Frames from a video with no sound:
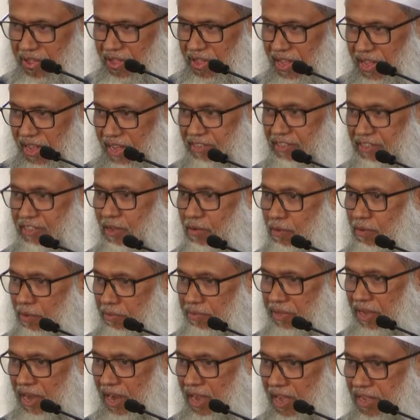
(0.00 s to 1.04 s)
And some of
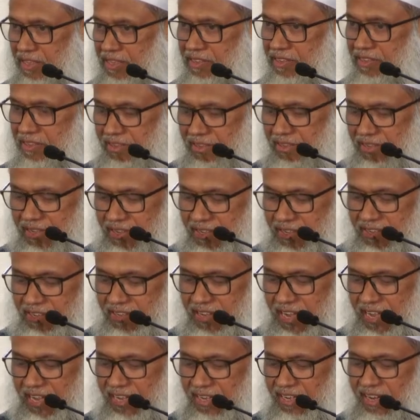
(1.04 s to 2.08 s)
the hadith
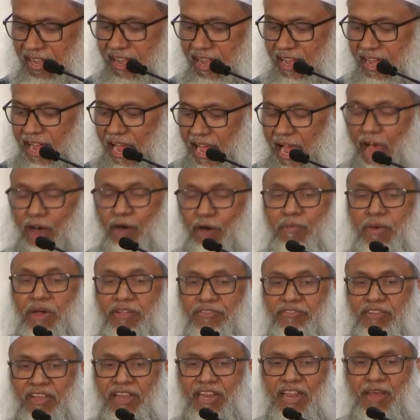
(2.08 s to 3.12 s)
said how
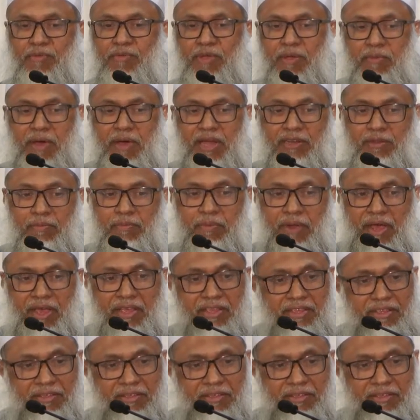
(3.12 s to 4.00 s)
much Allah may multiply?